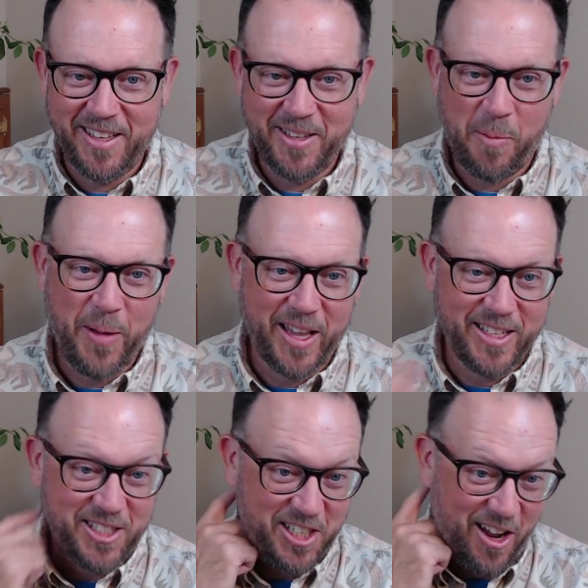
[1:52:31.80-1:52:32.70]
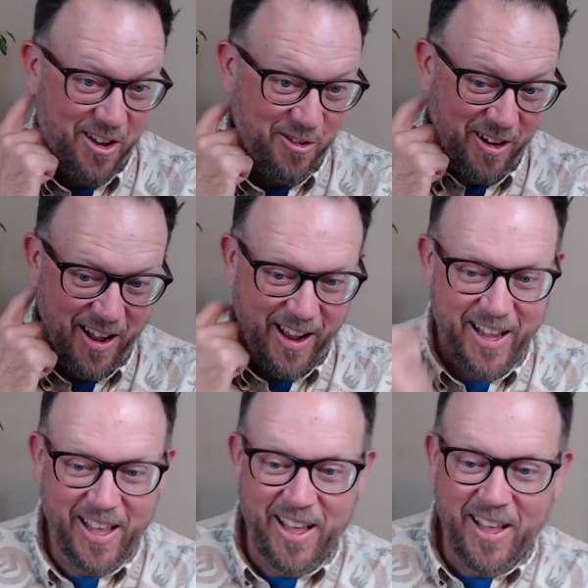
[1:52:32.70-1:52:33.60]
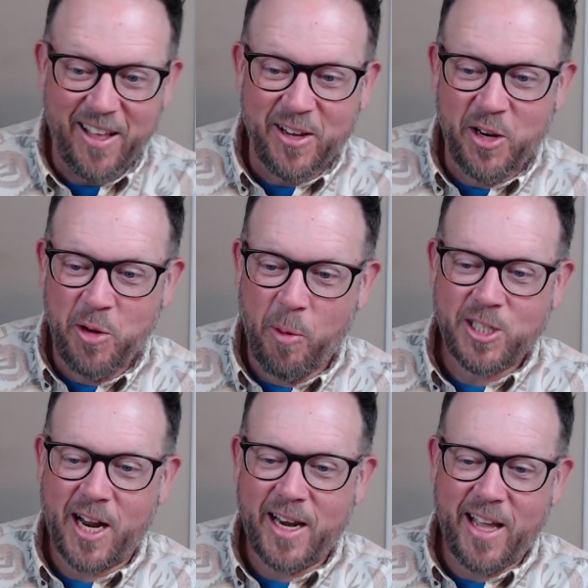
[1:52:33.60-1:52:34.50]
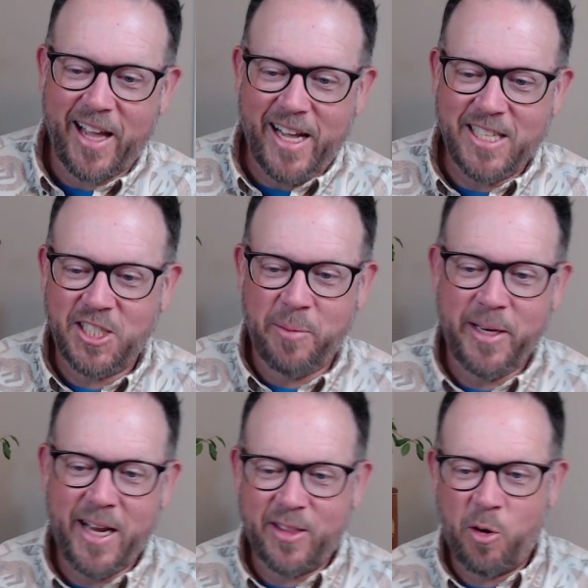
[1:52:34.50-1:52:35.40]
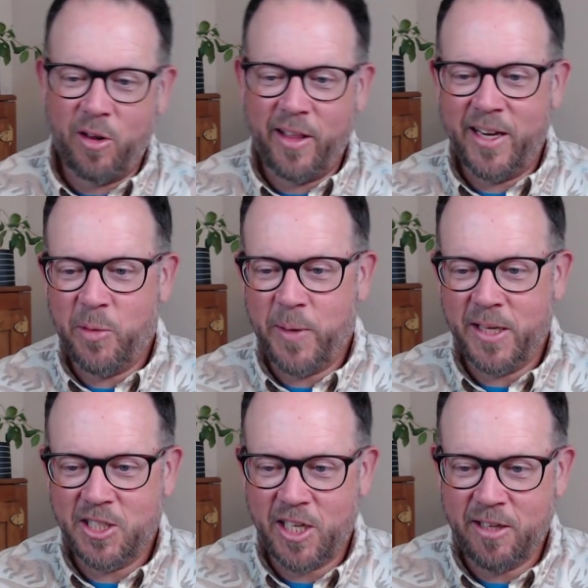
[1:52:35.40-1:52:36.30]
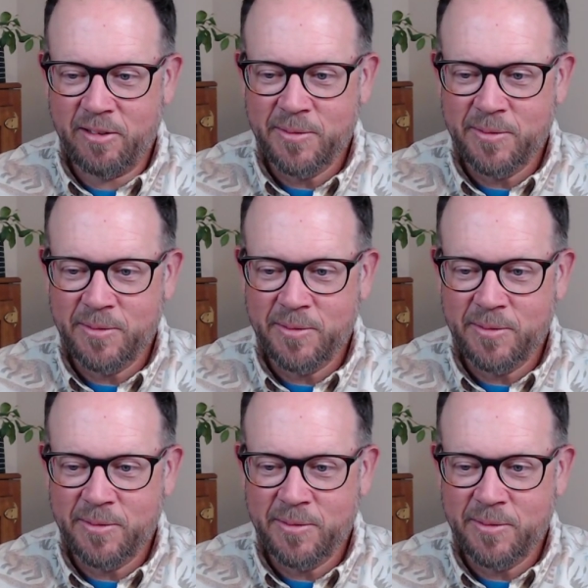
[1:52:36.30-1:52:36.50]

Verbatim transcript: a pin show or not. New merch idea, I got jimmied at the Orlando Pen show.